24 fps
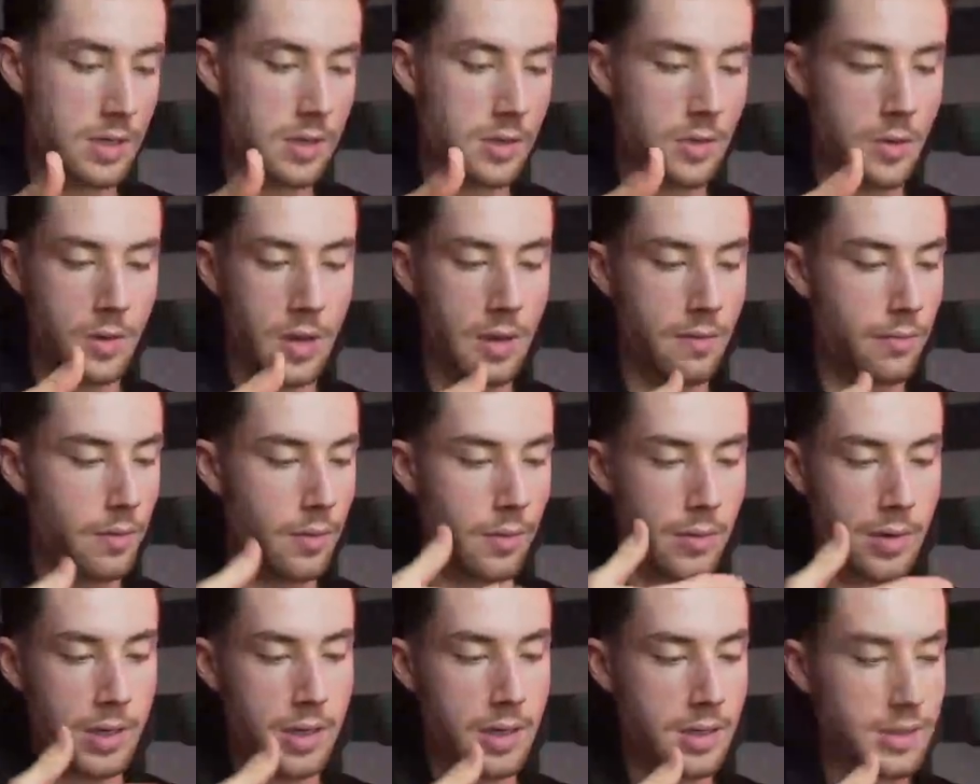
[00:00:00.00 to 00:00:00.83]
So if we
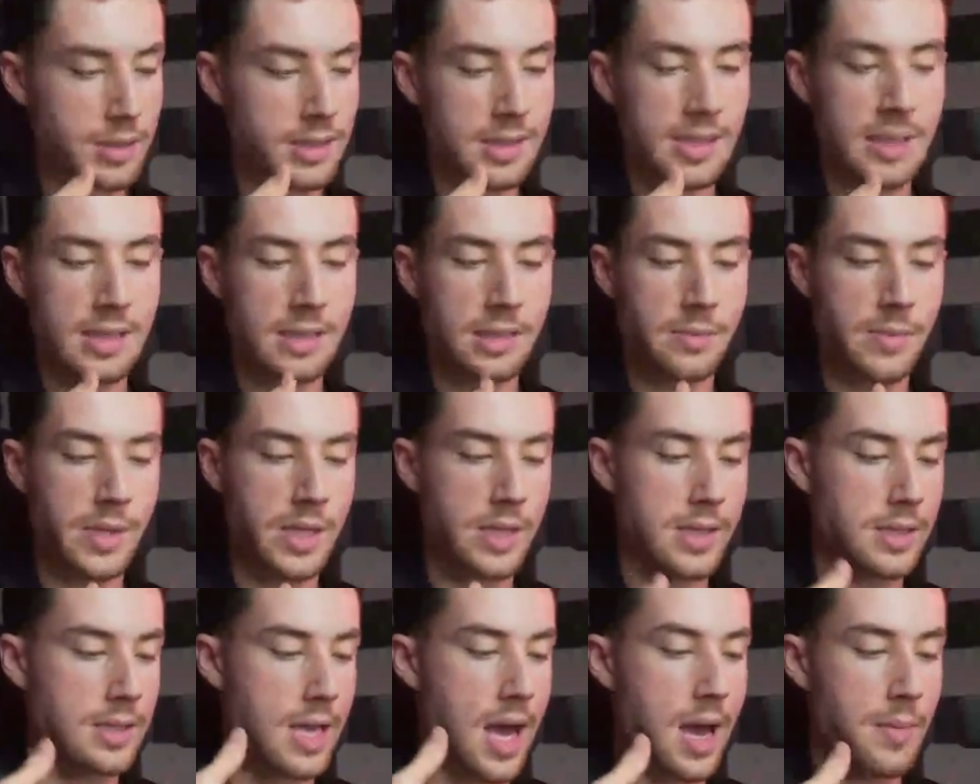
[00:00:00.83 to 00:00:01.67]
wanted to see some of
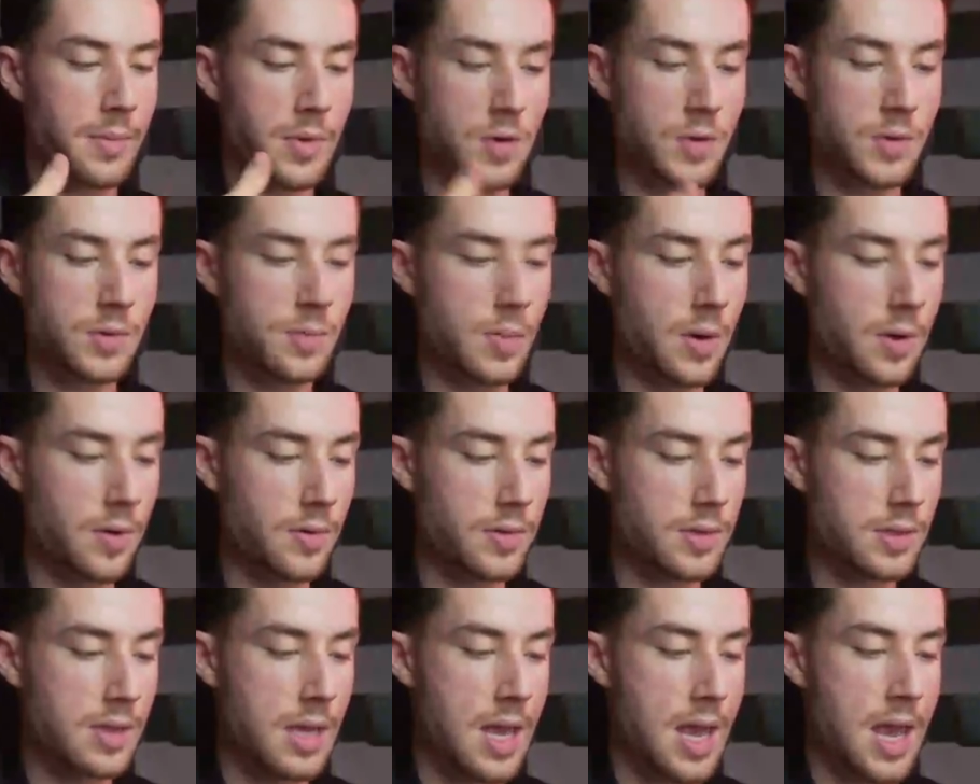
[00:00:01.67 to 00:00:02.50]
the top news
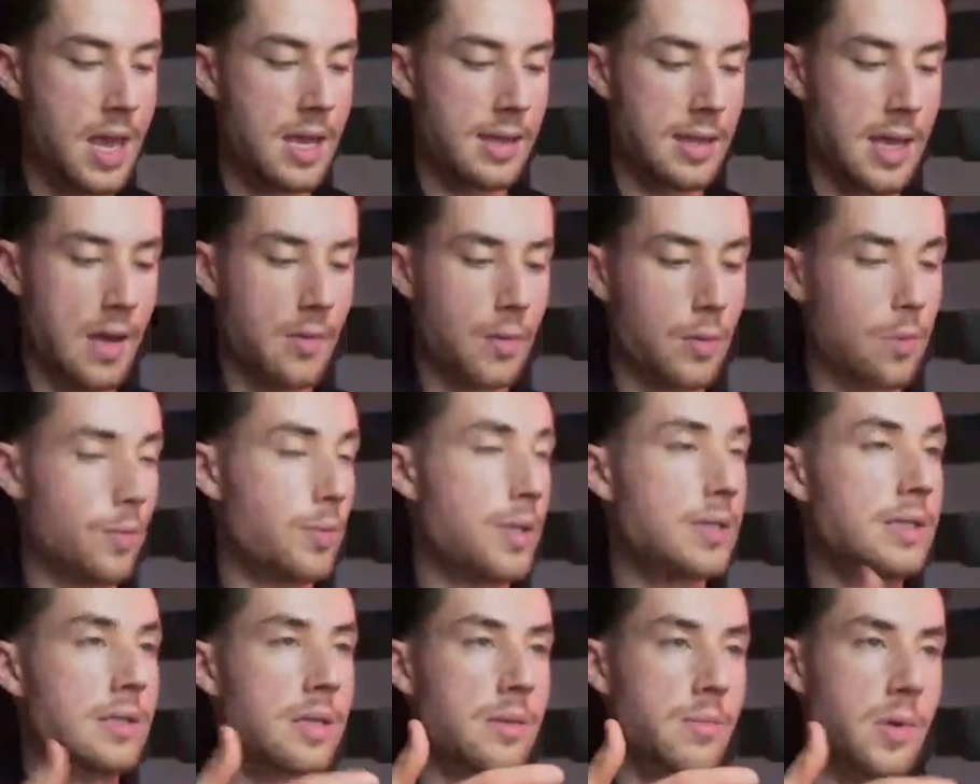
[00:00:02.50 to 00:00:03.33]
posts that were
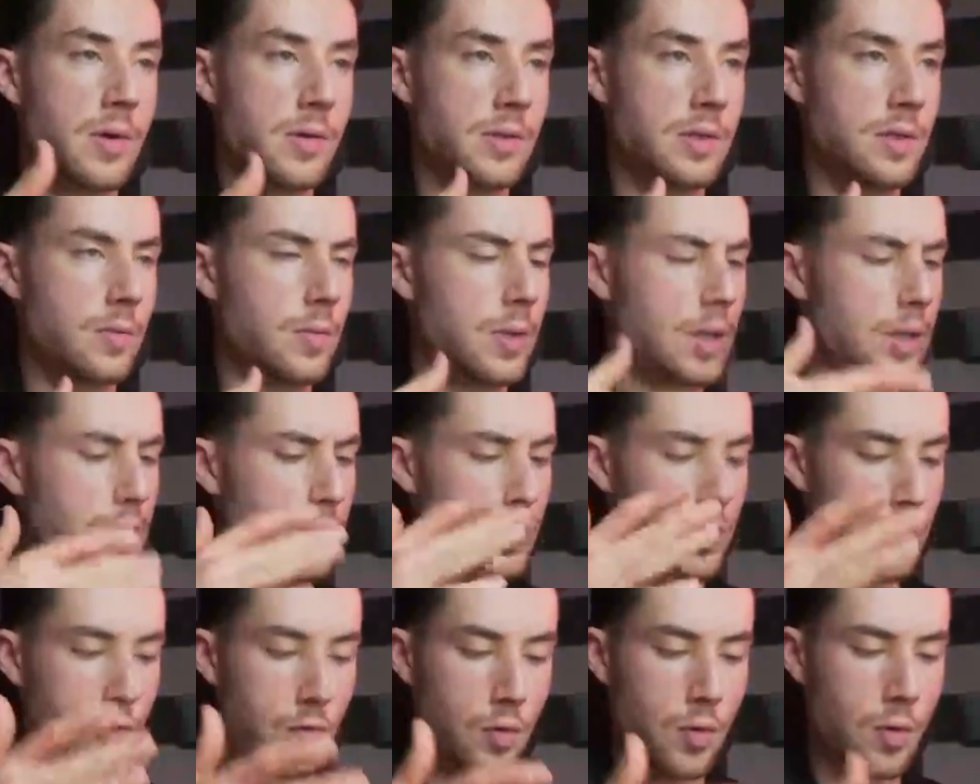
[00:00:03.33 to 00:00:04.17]
recently posted, we can
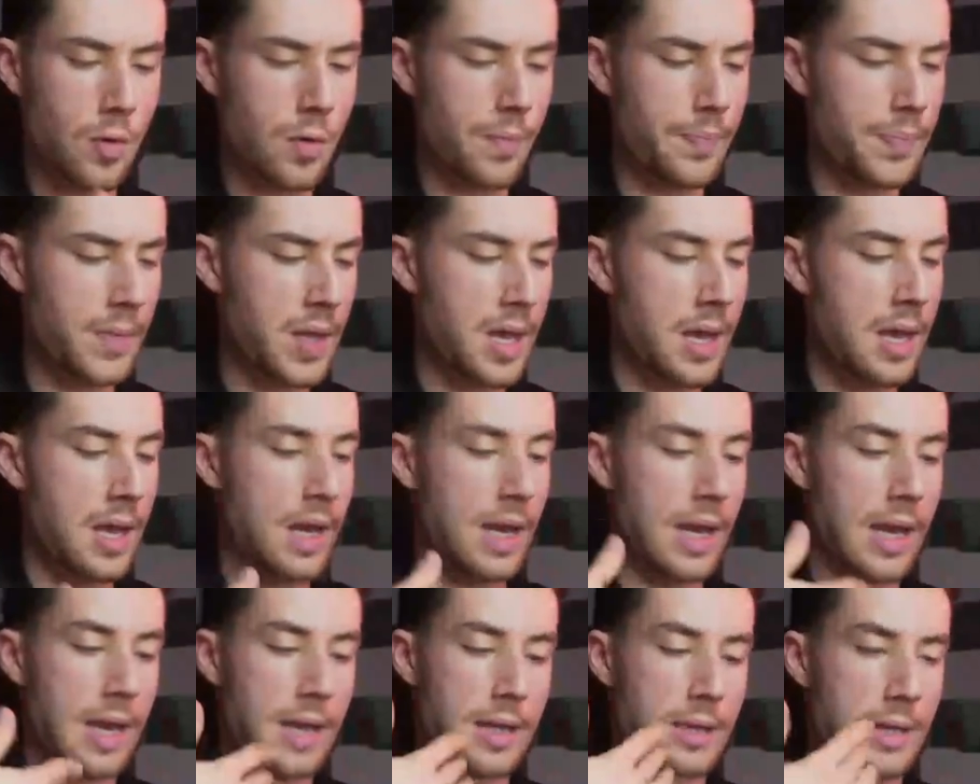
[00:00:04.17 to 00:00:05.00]
just scroll
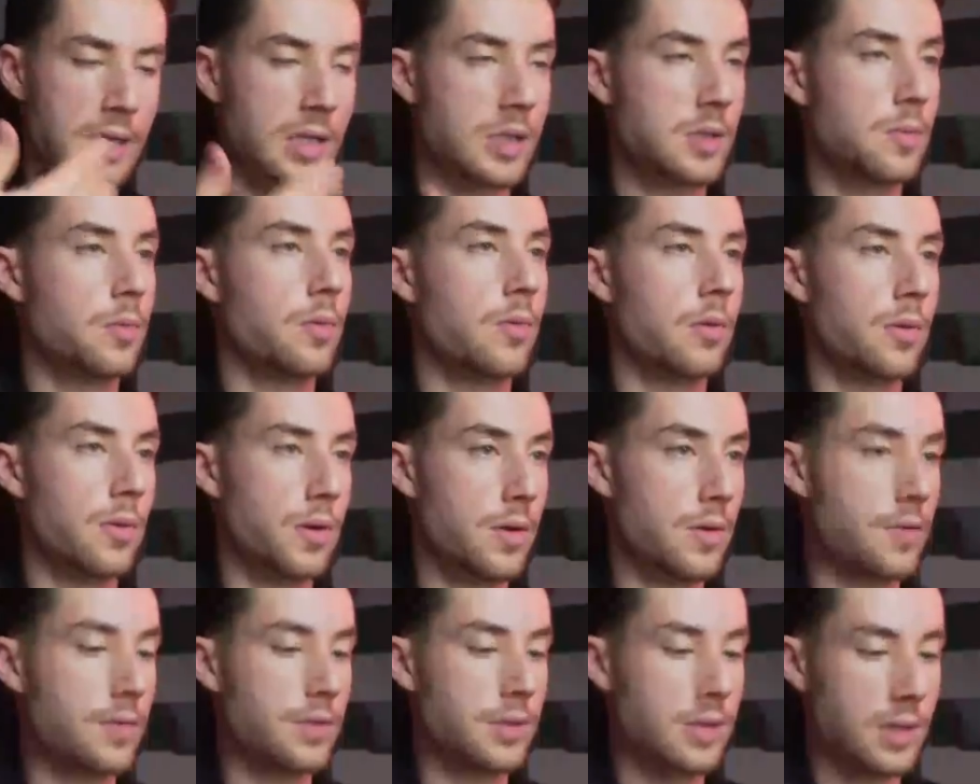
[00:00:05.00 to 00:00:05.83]
and explore
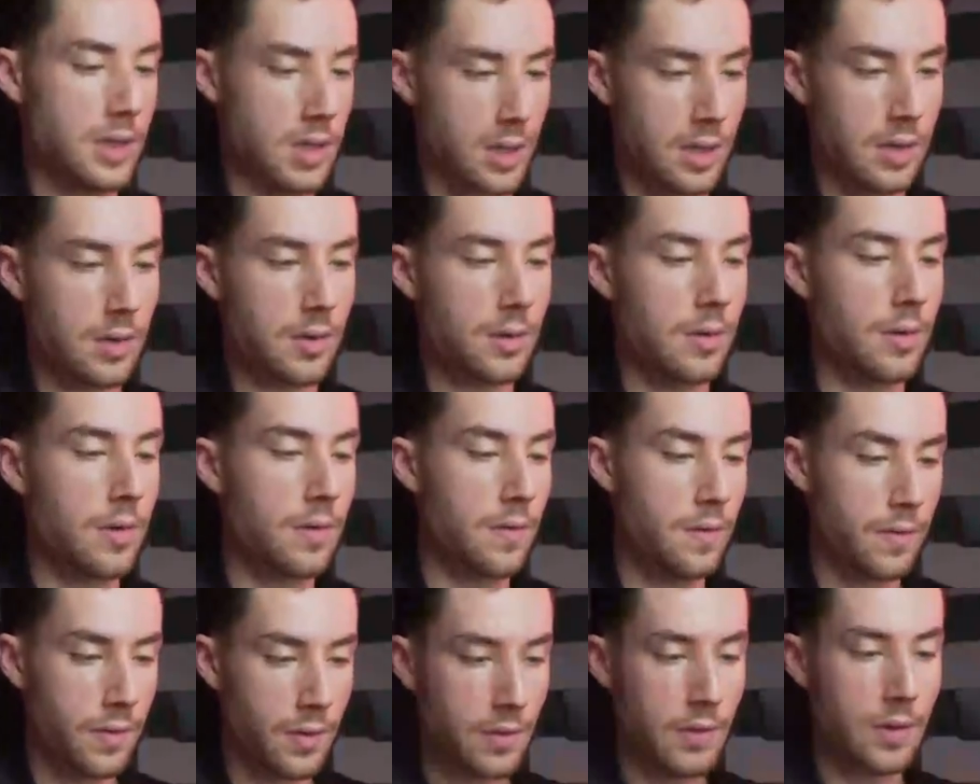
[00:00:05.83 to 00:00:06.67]
those here
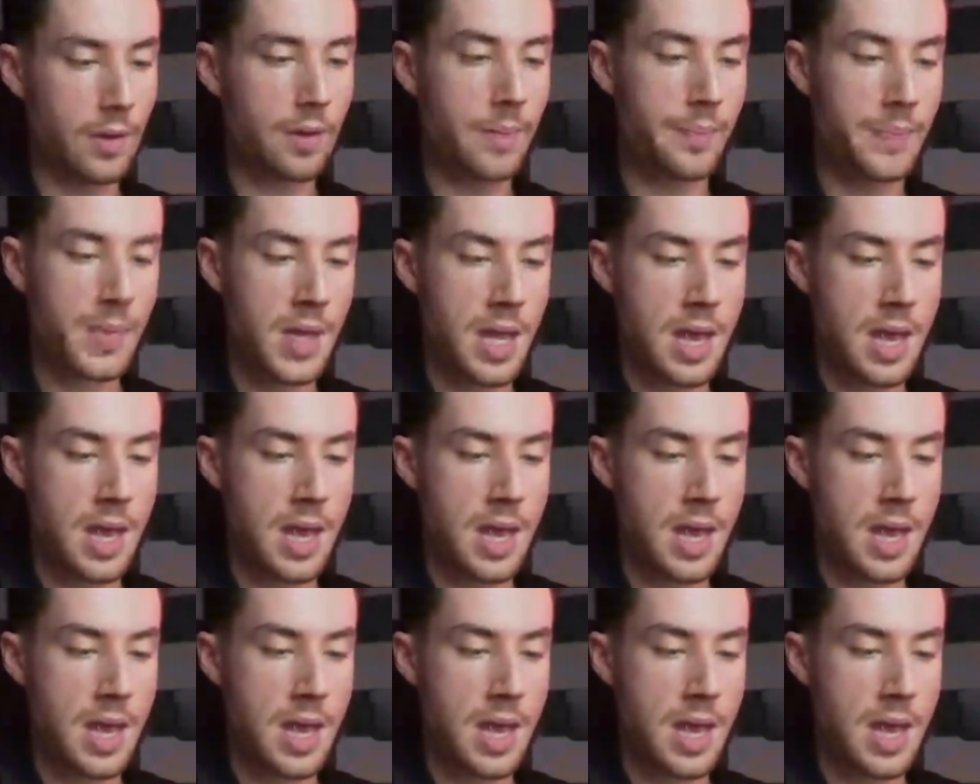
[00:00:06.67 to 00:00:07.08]
further.